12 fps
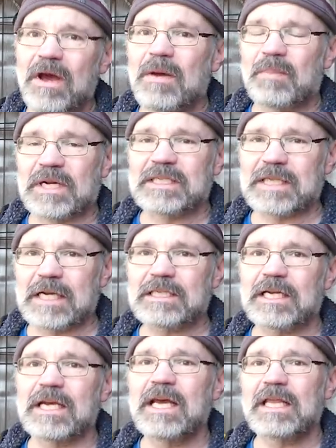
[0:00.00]
But
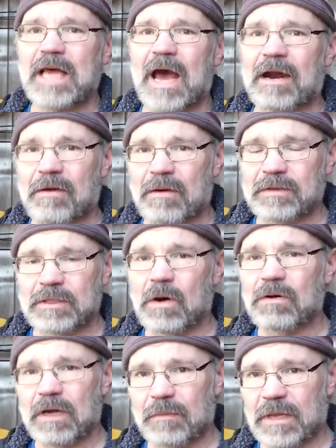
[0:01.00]
essentially, the arrow is
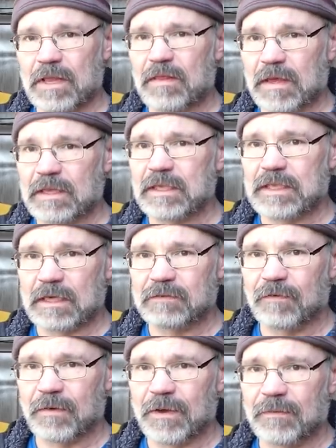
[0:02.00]
not going to be the thing that does
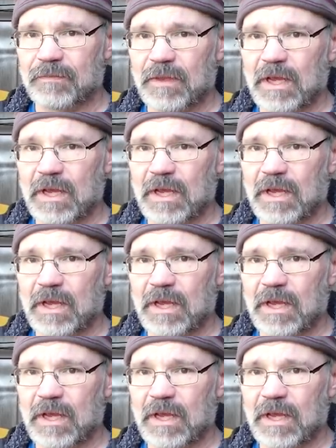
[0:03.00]
for you.